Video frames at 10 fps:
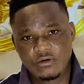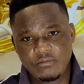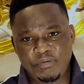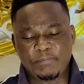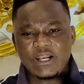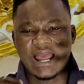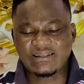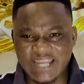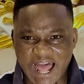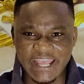People are
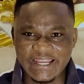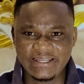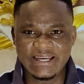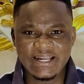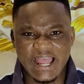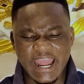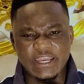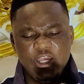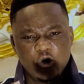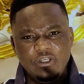dying,
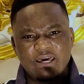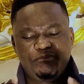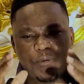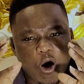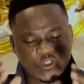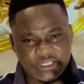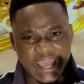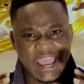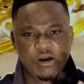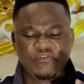and you, the boss, the
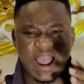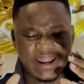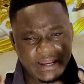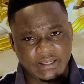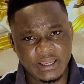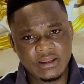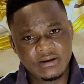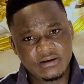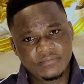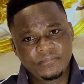head of INEC,
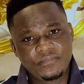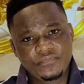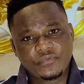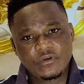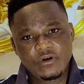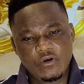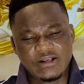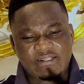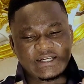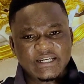you are
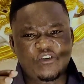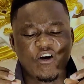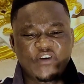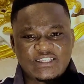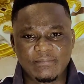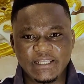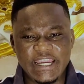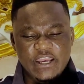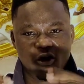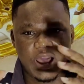sitting comfortably
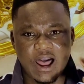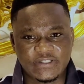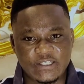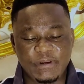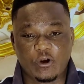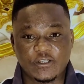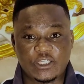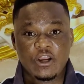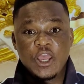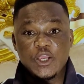in your houses because
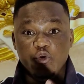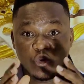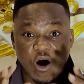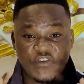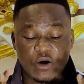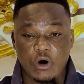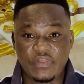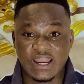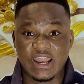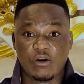you know very well
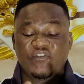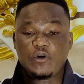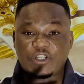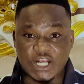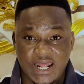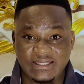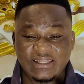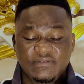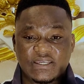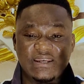that none of your child
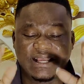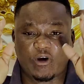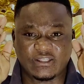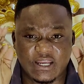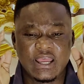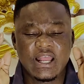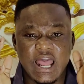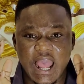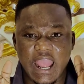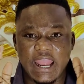lives in the country,
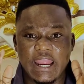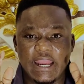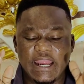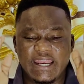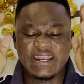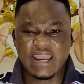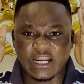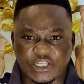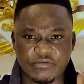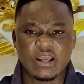in the
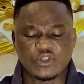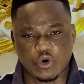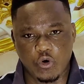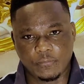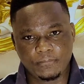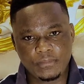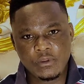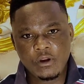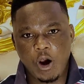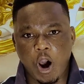Nigerian zone.
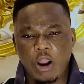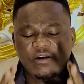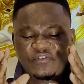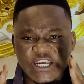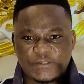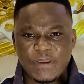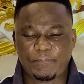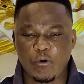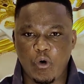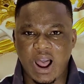All of these
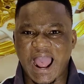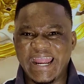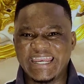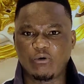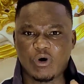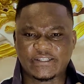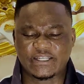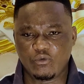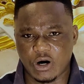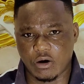people are in the
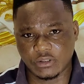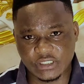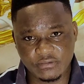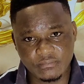Western world.